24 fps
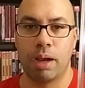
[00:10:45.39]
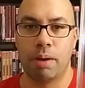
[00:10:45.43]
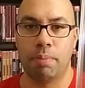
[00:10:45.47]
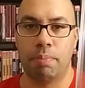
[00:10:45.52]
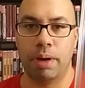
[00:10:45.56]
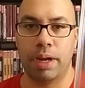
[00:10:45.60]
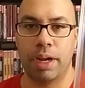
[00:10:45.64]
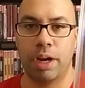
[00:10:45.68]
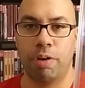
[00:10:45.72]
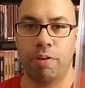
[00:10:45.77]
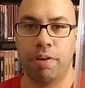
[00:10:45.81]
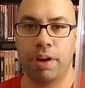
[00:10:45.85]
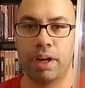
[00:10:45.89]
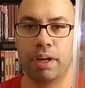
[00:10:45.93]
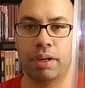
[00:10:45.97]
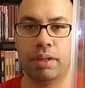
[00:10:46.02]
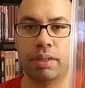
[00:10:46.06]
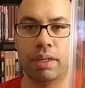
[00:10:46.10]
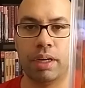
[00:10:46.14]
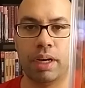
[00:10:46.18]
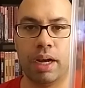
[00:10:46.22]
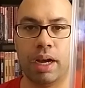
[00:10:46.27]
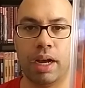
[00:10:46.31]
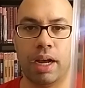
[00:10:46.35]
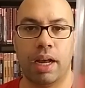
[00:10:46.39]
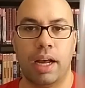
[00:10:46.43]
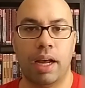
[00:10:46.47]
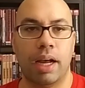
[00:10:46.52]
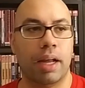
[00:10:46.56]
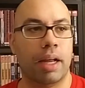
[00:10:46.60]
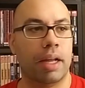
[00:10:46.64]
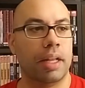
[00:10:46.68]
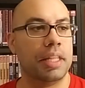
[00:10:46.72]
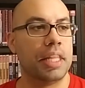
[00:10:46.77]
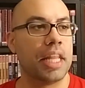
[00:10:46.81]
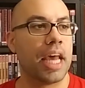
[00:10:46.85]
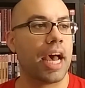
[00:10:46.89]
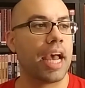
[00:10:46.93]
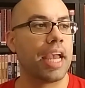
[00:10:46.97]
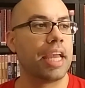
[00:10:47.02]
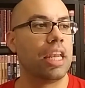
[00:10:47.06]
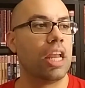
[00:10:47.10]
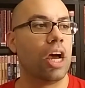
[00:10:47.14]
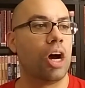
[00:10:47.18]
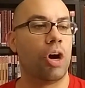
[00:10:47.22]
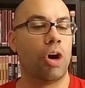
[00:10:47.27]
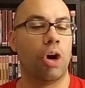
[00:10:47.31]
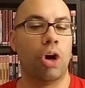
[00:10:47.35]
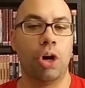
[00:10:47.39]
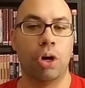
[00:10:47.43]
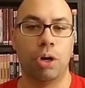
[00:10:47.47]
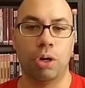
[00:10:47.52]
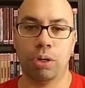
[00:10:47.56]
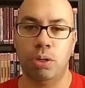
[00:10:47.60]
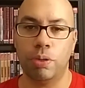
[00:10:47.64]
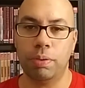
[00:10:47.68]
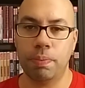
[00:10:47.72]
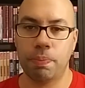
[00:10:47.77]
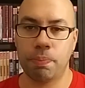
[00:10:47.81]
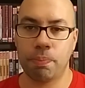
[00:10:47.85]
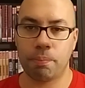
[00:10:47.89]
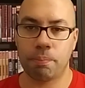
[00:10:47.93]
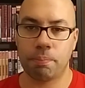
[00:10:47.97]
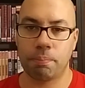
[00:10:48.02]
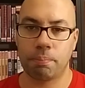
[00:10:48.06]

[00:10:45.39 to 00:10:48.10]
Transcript: But here we go. 9-0.